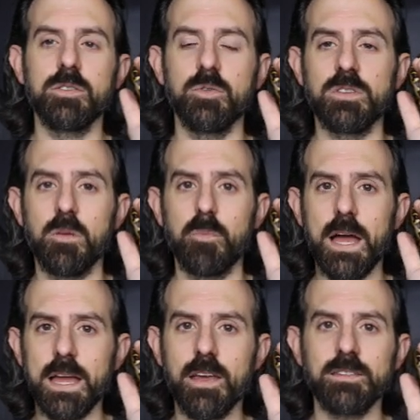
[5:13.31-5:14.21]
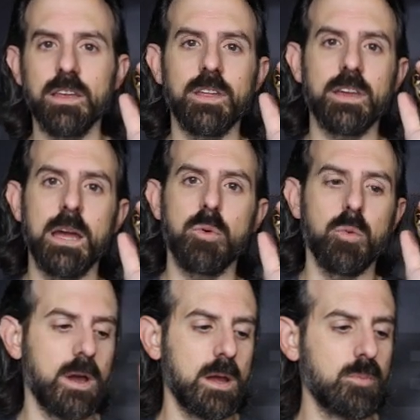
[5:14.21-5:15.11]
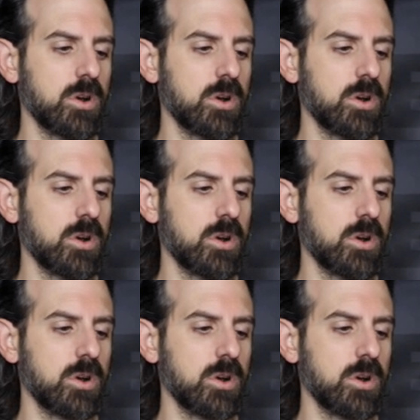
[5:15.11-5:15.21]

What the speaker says: So it's in the black axanthic hypopide